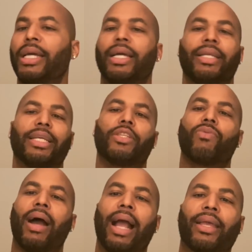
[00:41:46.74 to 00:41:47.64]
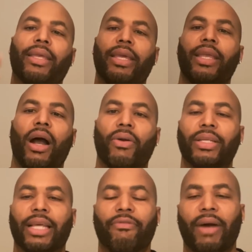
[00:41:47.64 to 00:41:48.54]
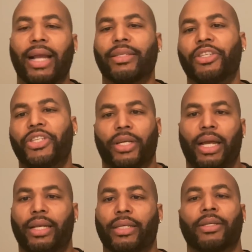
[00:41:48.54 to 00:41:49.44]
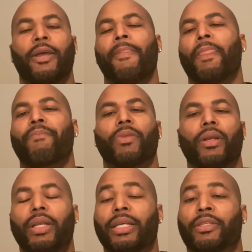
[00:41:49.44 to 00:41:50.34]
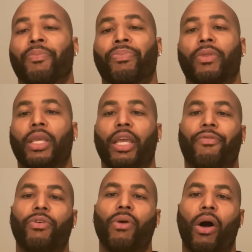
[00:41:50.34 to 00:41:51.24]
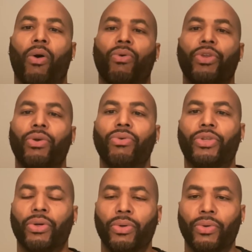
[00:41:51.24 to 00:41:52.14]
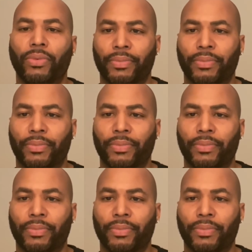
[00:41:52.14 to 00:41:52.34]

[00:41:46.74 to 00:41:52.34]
this is why I can give y'all this advice and shit like this. Listen, if you own YouTube,